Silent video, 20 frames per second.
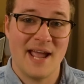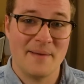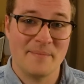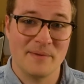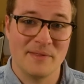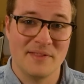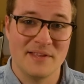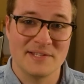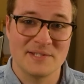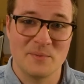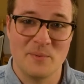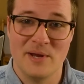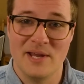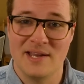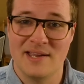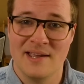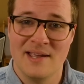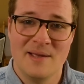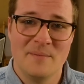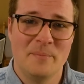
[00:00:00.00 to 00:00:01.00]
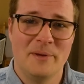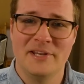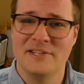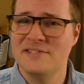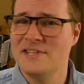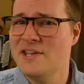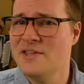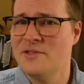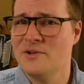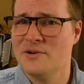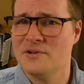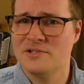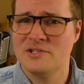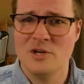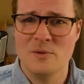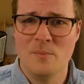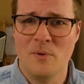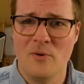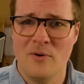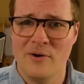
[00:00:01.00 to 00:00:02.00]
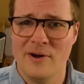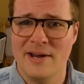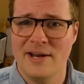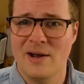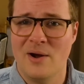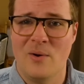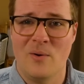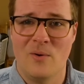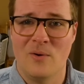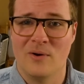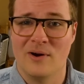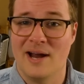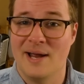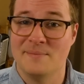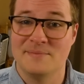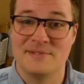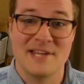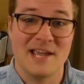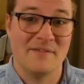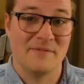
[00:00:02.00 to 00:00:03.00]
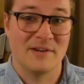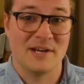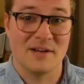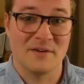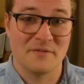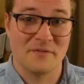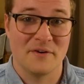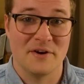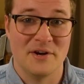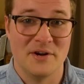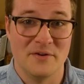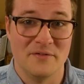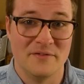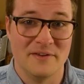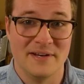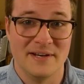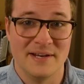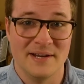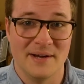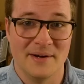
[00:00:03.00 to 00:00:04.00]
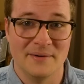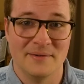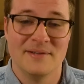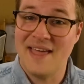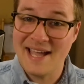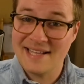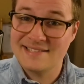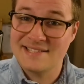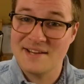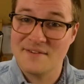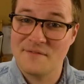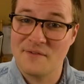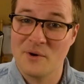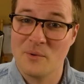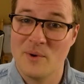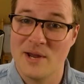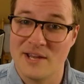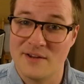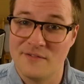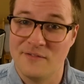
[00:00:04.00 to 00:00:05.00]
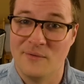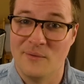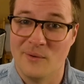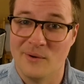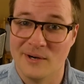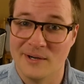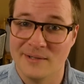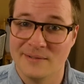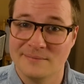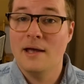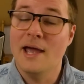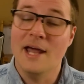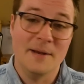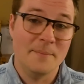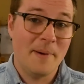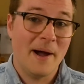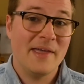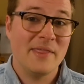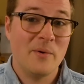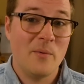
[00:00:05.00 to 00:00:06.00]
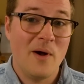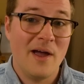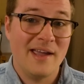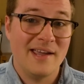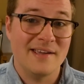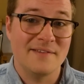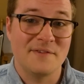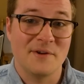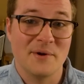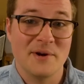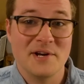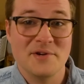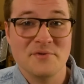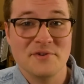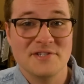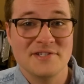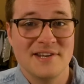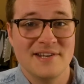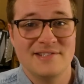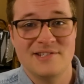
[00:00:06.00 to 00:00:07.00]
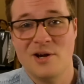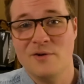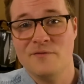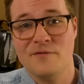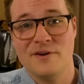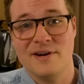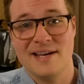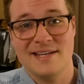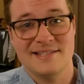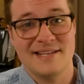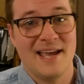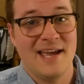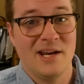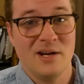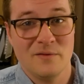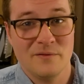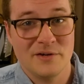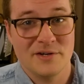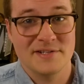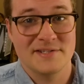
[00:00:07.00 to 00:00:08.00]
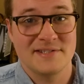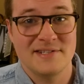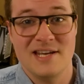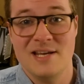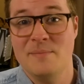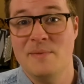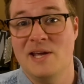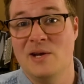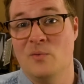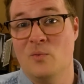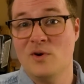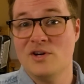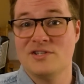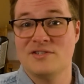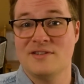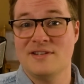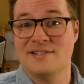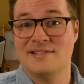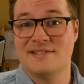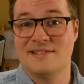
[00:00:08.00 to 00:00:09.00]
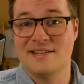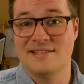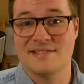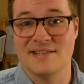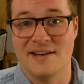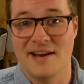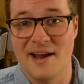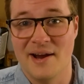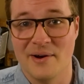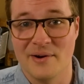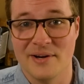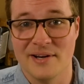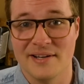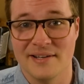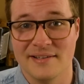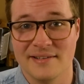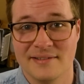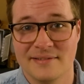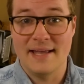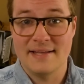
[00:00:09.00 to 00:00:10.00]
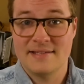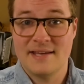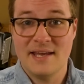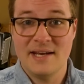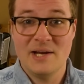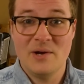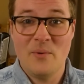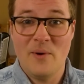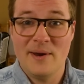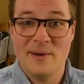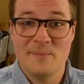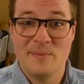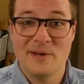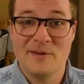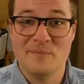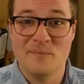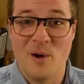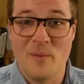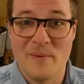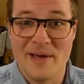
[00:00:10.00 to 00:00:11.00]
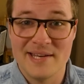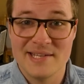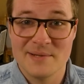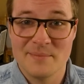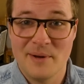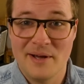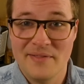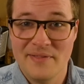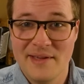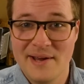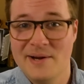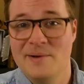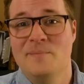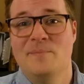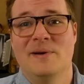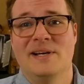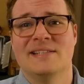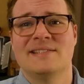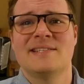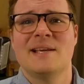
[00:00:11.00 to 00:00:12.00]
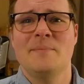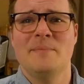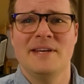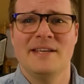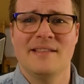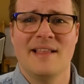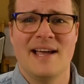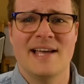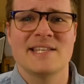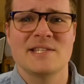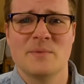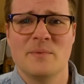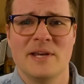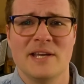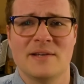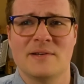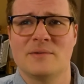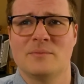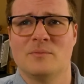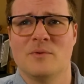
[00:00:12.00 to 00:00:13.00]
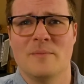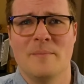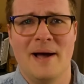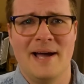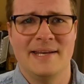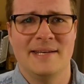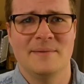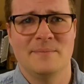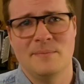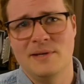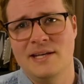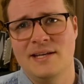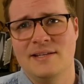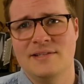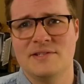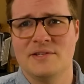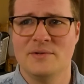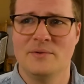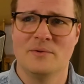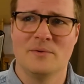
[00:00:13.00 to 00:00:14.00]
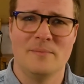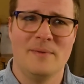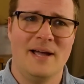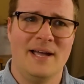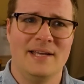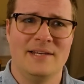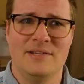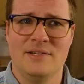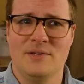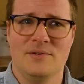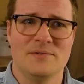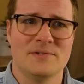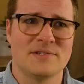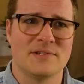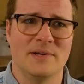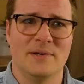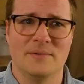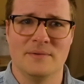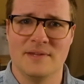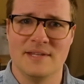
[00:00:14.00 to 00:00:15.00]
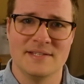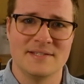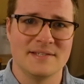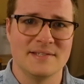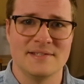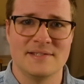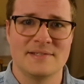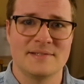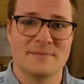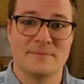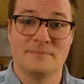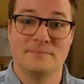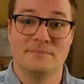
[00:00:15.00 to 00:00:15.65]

happened this week, but it's either too boring or I'm saving it for a new video. That's it for week 4. And by the way, if you're interested, don't forget to head over to Steam and wishlist Disinherited. It's getting quite a bit of momentum on there, but somebody last week reminded me to remind you, so this is